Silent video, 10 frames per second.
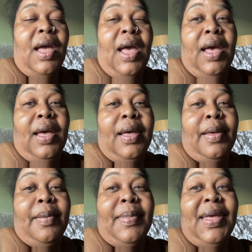
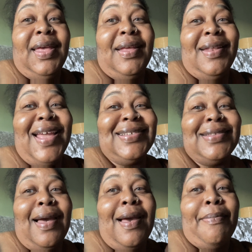Um, next
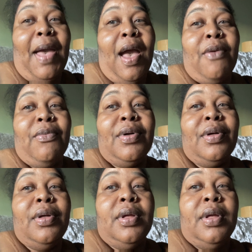time I
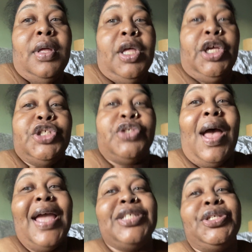will
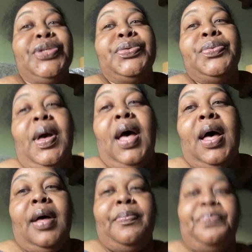try to
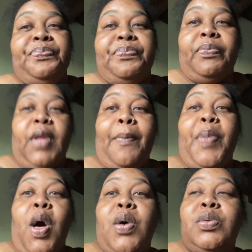um,
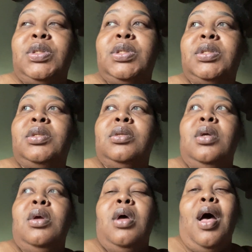post
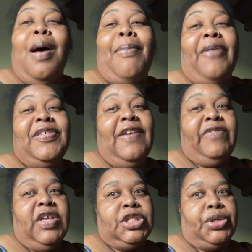about the
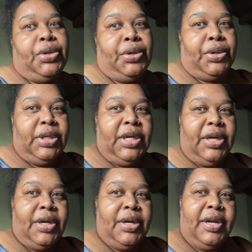events
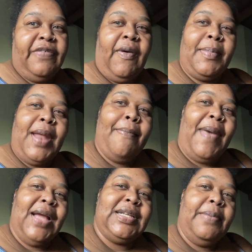earlier if I'm not
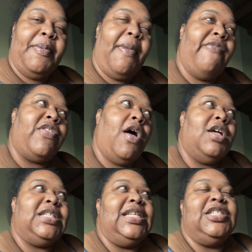backed up in my
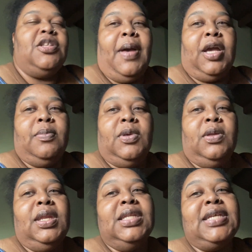vlogs, at least on my
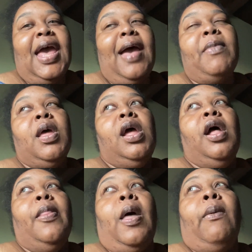community tab.
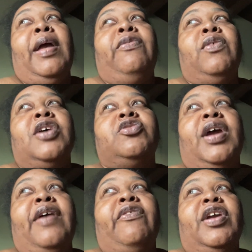That way, if you guys are
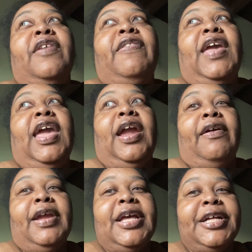ever in the
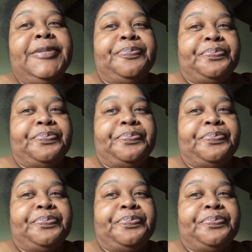area